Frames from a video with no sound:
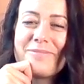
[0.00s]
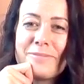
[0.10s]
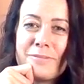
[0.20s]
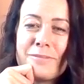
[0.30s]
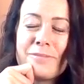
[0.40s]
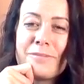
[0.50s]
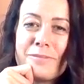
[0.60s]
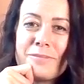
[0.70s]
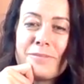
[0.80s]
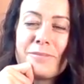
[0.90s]

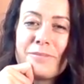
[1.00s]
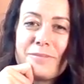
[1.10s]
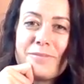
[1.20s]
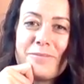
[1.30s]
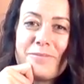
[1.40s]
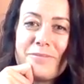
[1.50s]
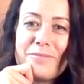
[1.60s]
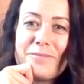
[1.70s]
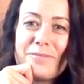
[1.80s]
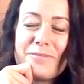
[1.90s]

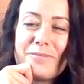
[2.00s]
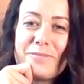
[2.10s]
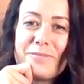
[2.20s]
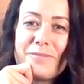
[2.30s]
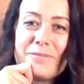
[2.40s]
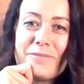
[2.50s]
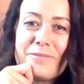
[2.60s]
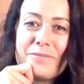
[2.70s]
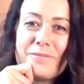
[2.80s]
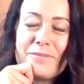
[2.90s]

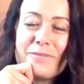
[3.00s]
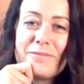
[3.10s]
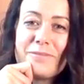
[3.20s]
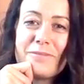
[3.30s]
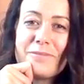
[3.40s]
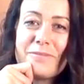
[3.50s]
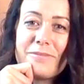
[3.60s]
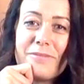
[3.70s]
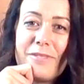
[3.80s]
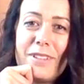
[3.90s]
(not speaking)